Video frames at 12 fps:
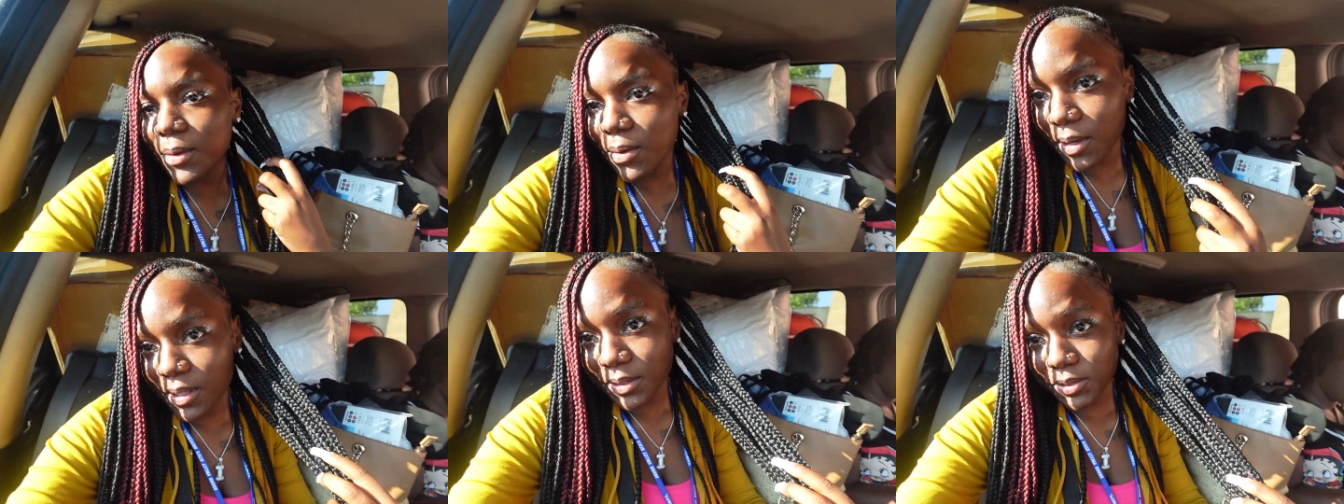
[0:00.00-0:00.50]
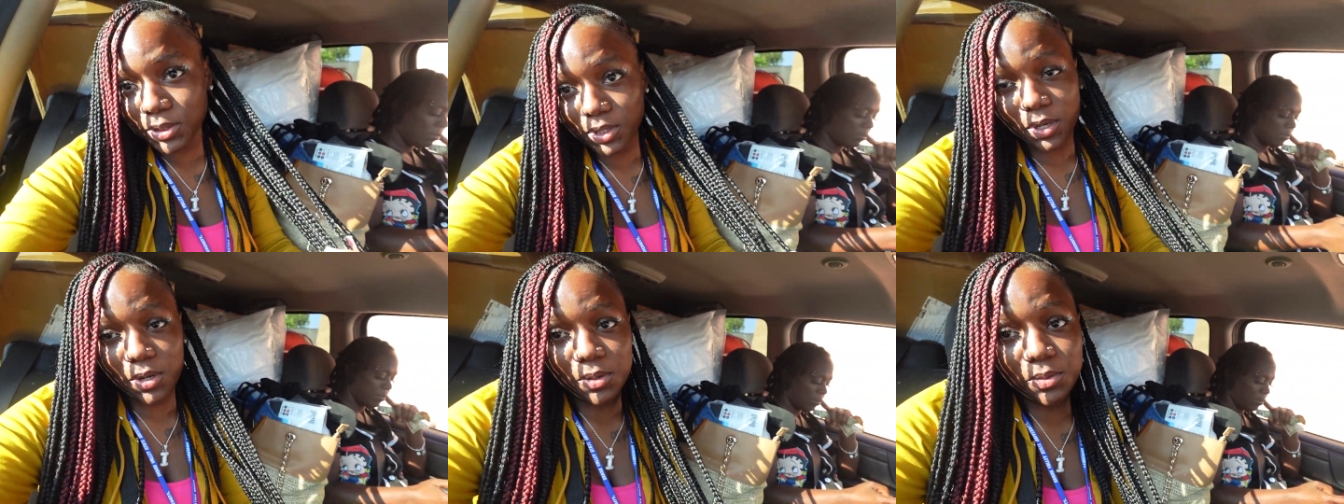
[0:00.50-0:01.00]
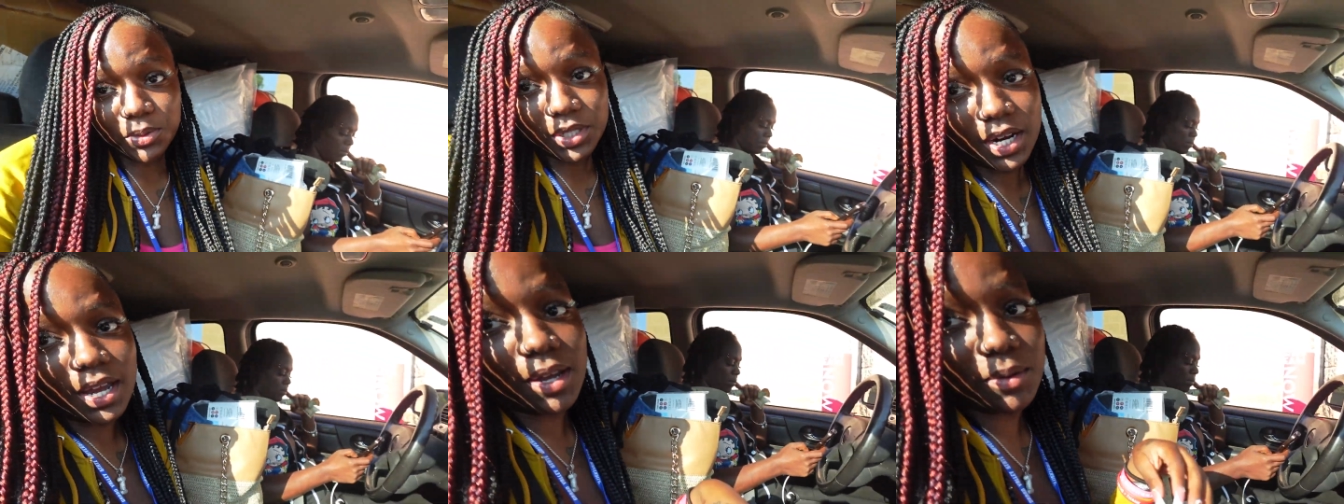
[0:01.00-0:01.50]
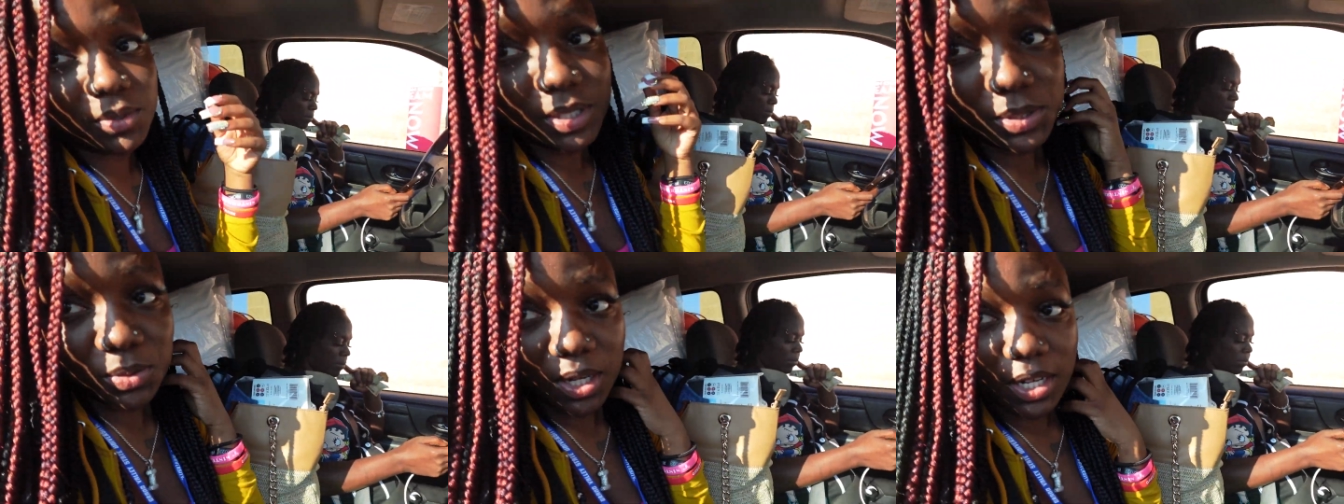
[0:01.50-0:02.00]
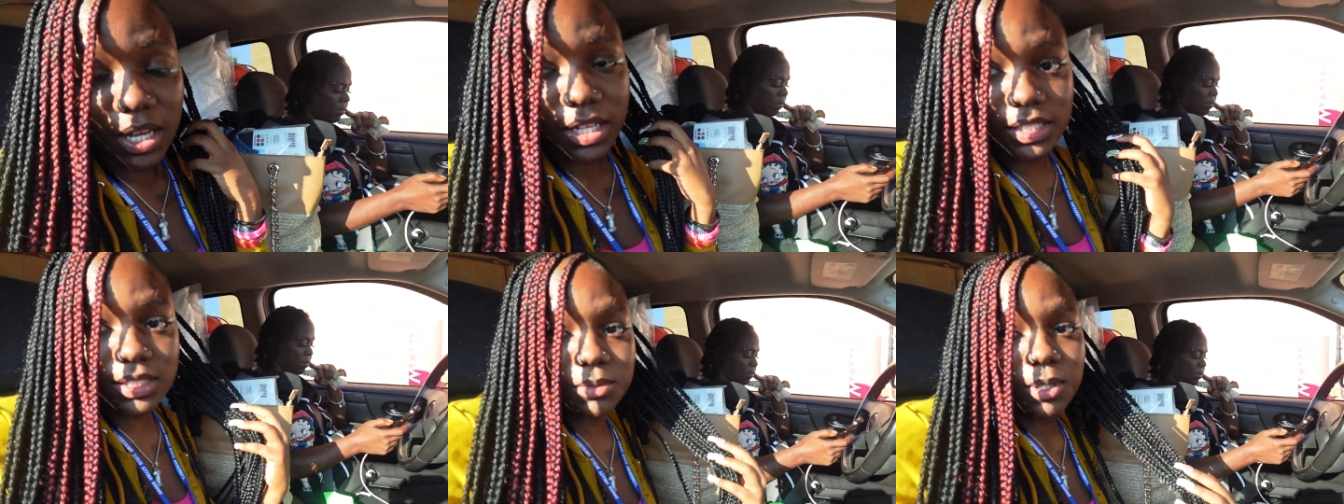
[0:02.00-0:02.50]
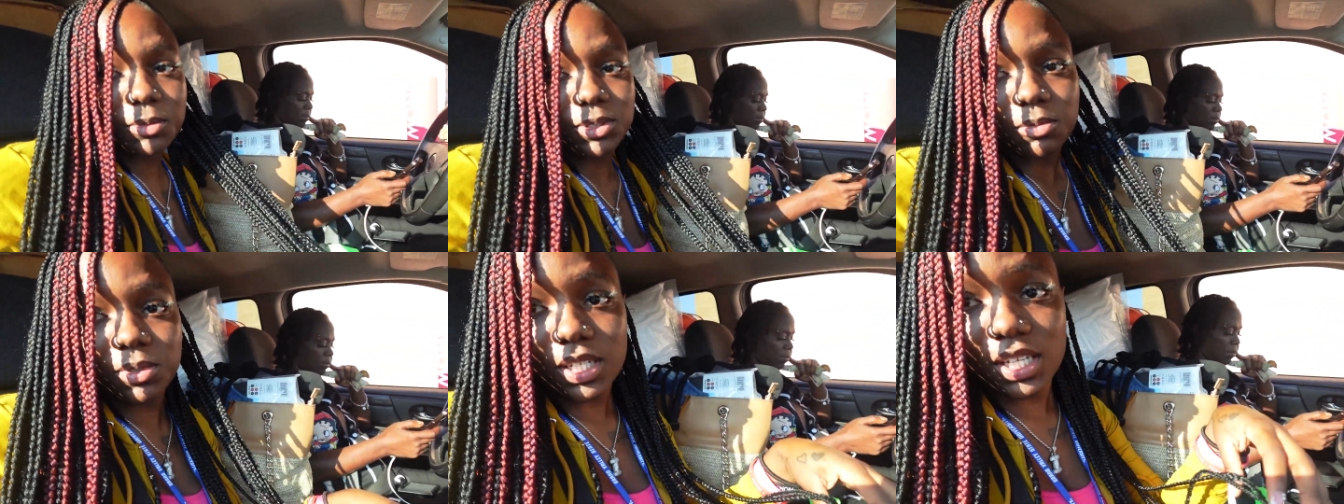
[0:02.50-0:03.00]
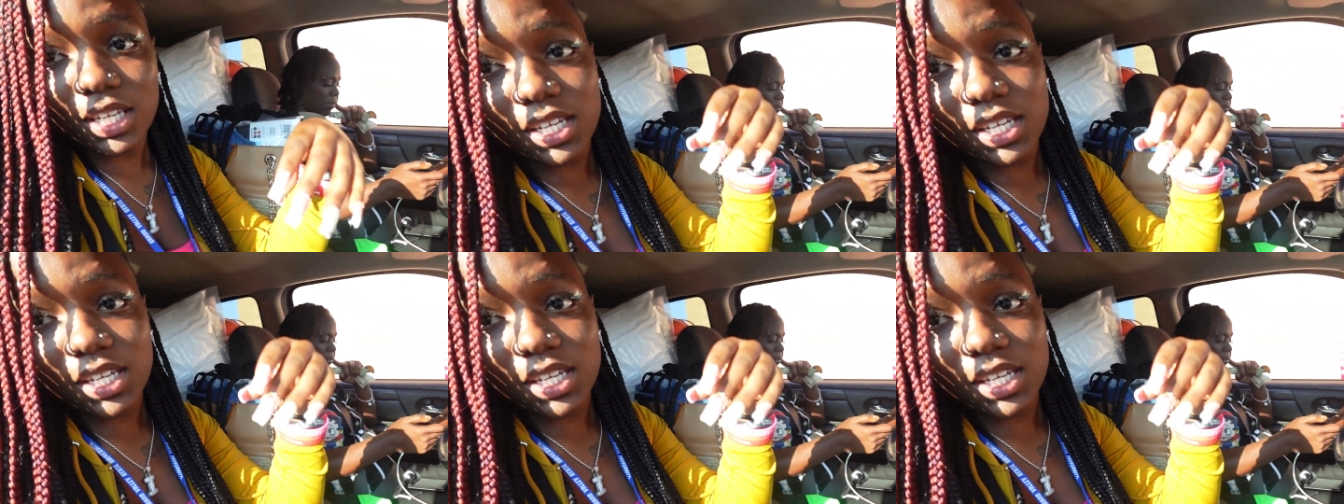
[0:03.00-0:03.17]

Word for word: y'all, so we're at Wendy's right now getting mom something to eat